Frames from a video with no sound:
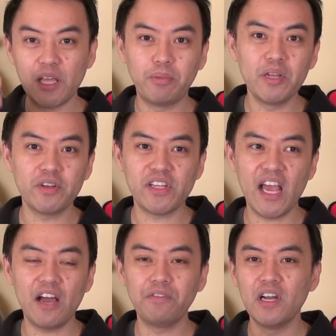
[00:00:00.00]
They pretty much
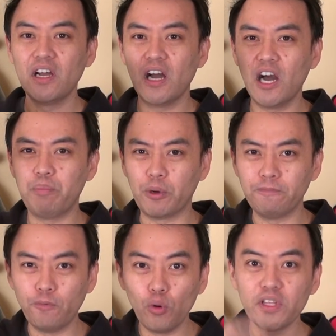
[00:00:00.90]
have a
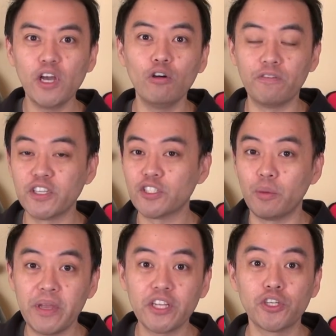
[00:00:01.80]
portfolio of just
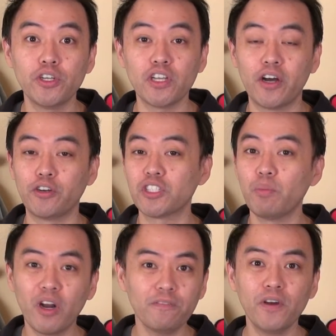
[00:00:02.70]
their pictures on their
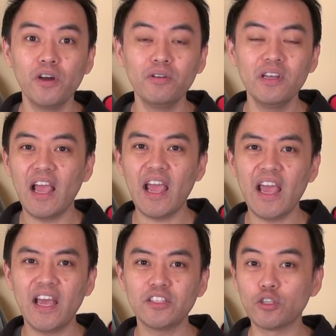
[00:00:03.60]
smartphone,
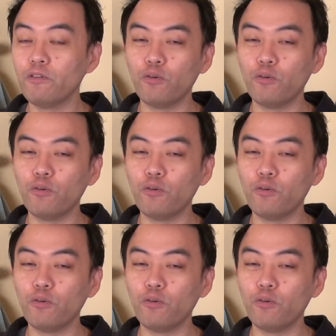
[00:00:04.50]
and so